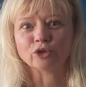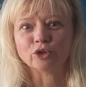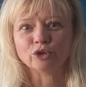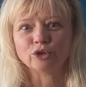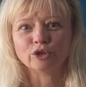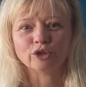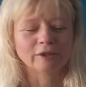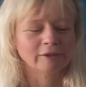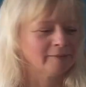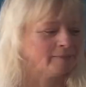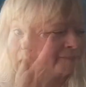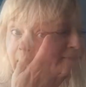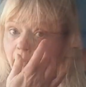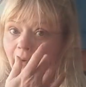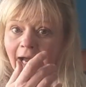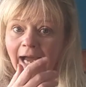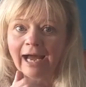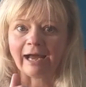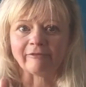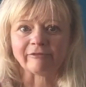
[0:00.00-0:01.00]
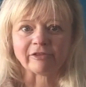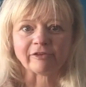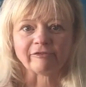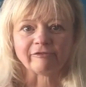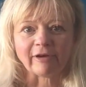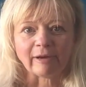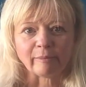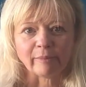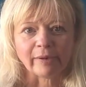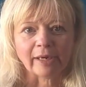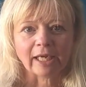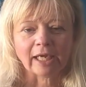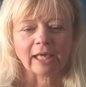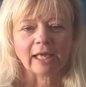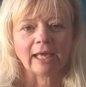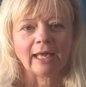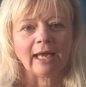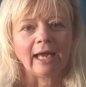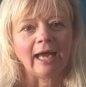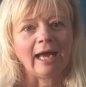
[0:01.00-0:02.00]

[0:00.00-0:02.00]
So I have the fabric.